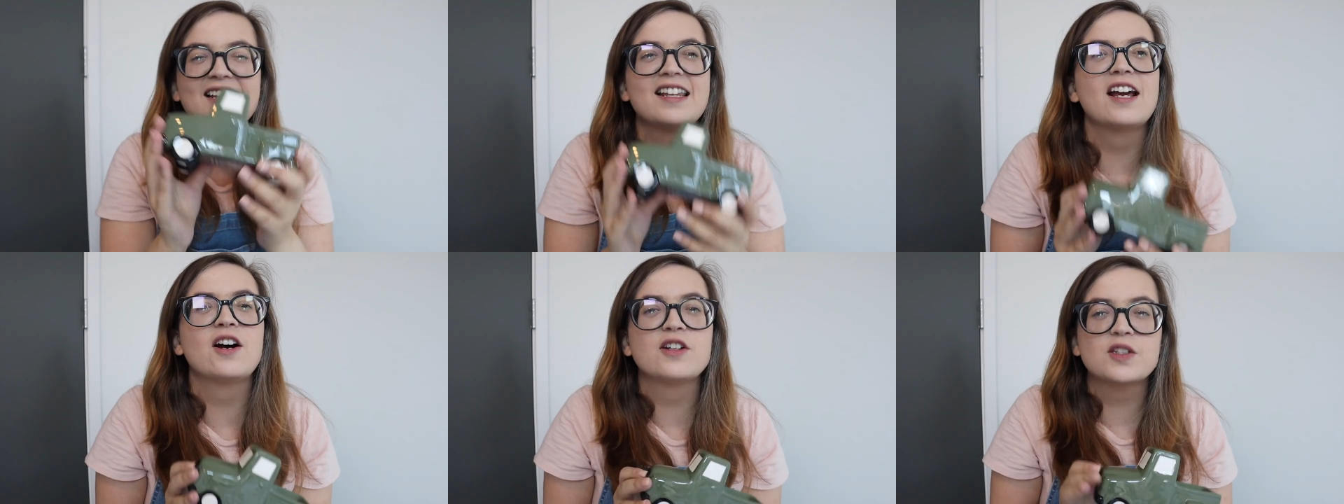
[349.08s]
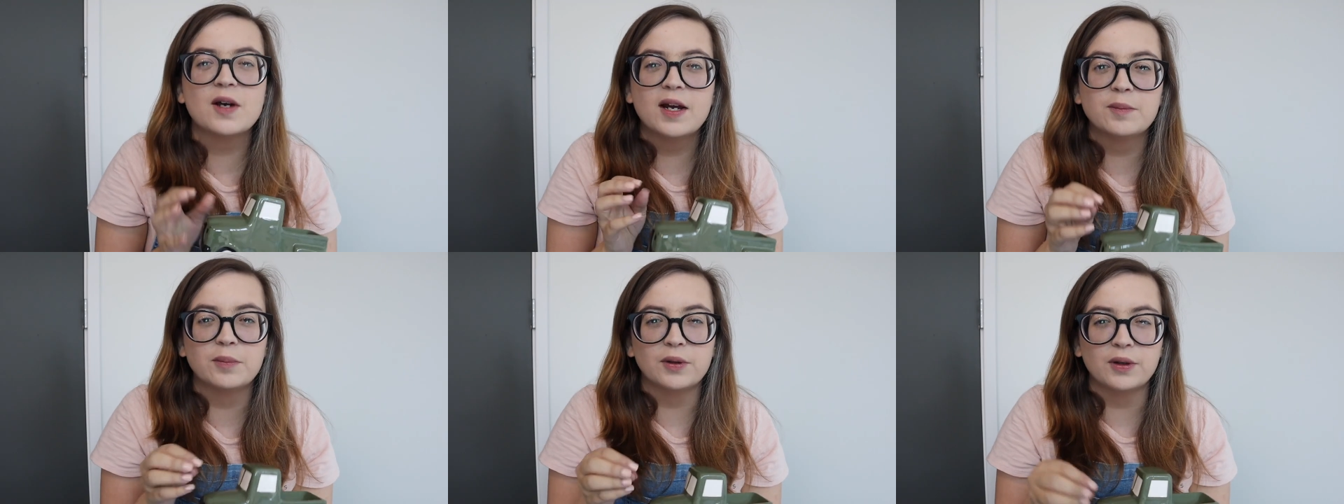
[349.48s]
They also
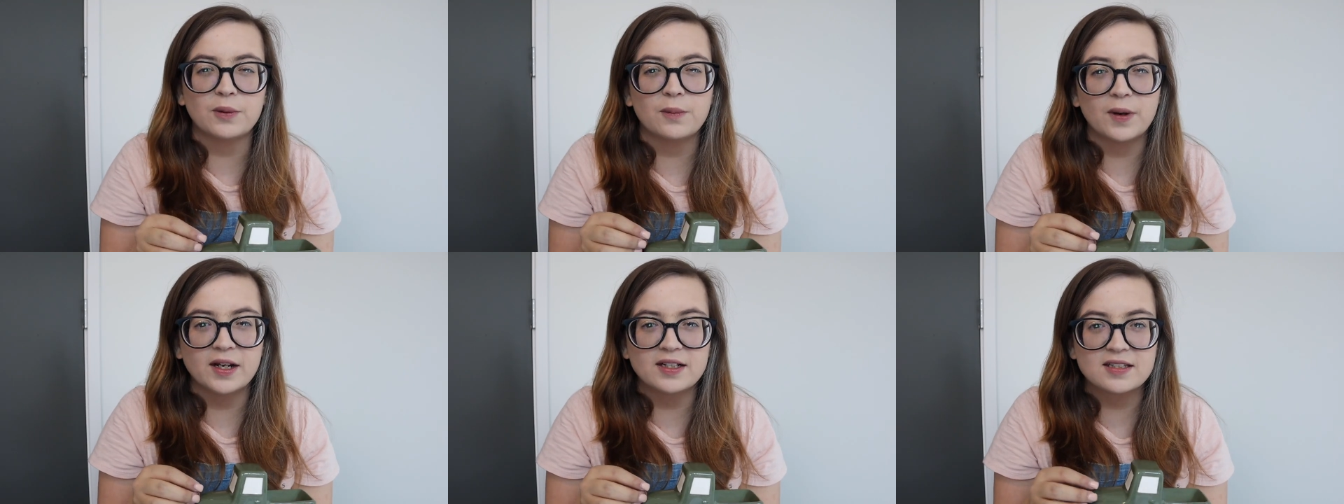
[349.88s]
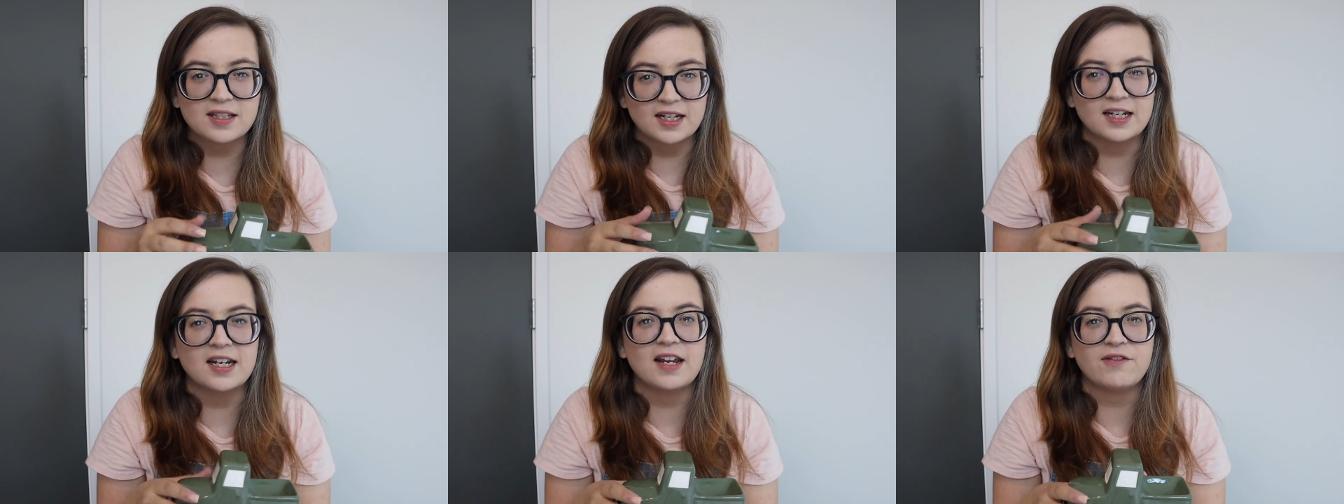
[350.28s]
had blue ones,
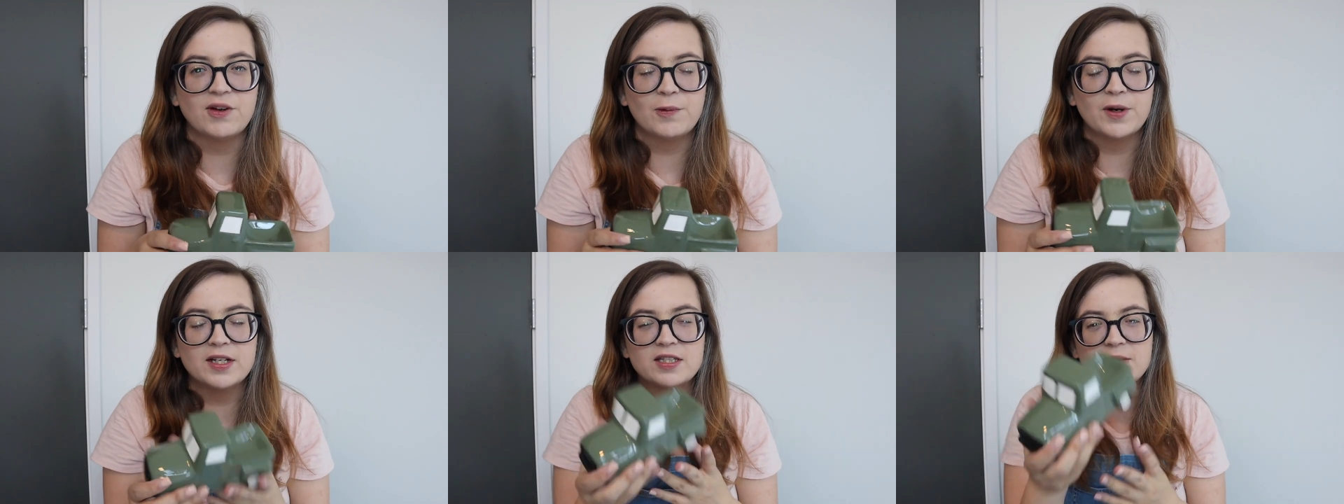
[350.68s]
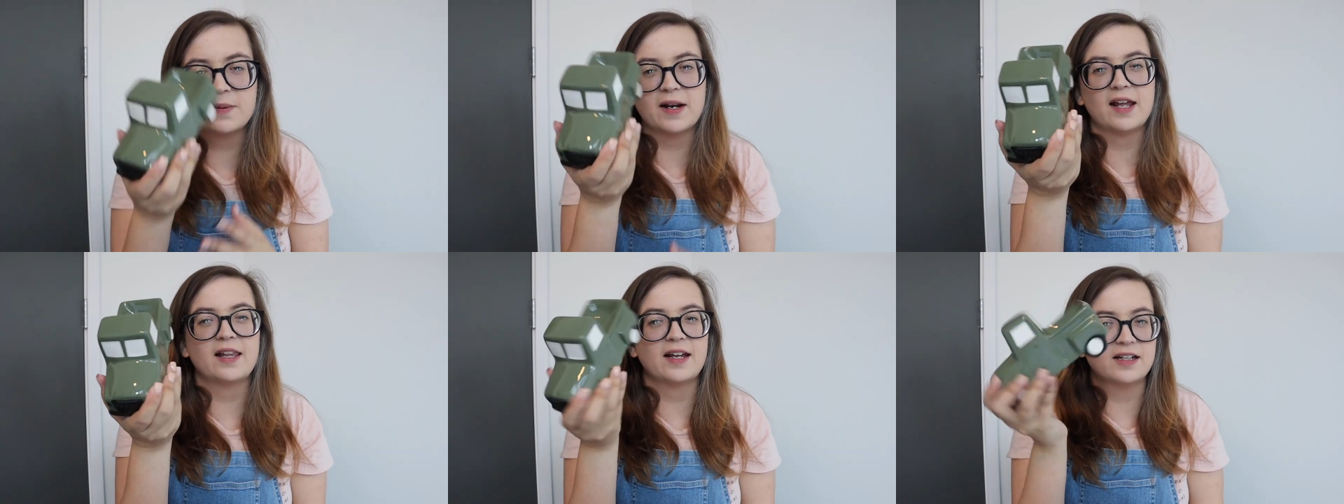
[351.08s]
like navy ones,
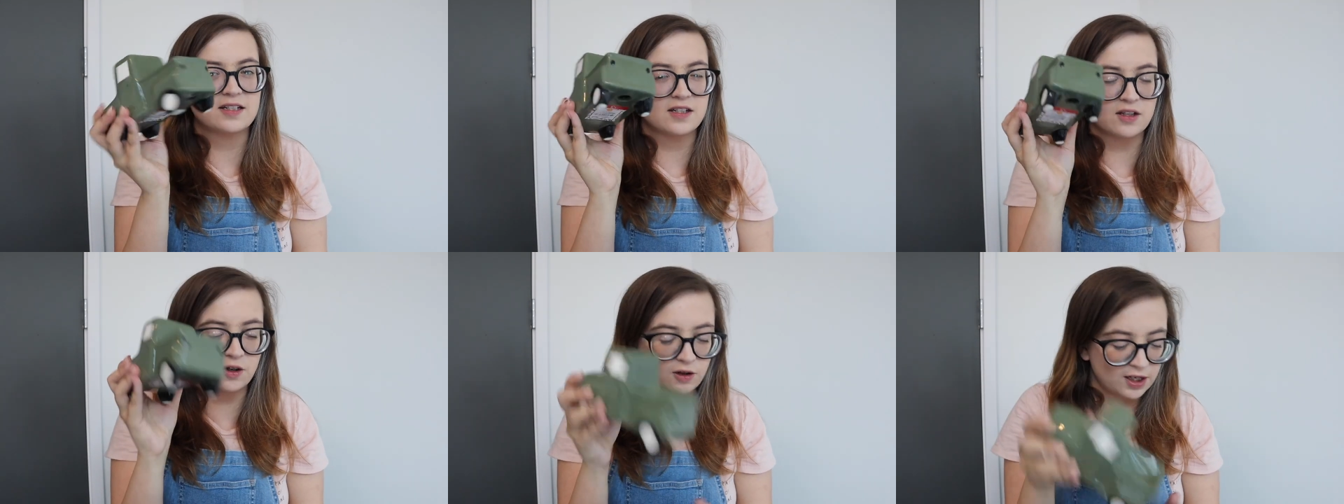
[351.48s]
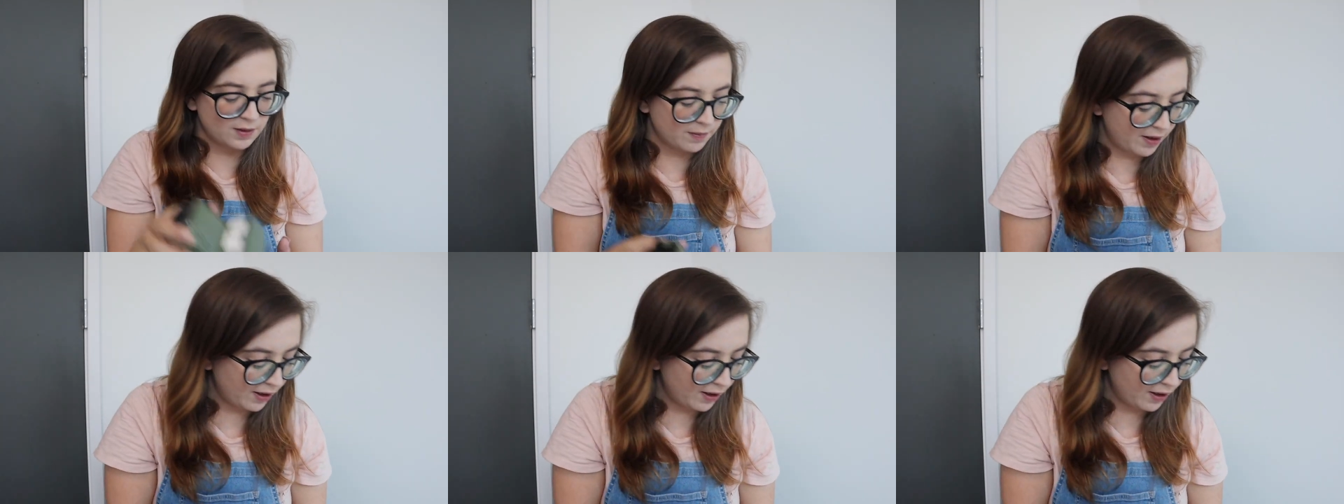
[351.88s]
but I liked the green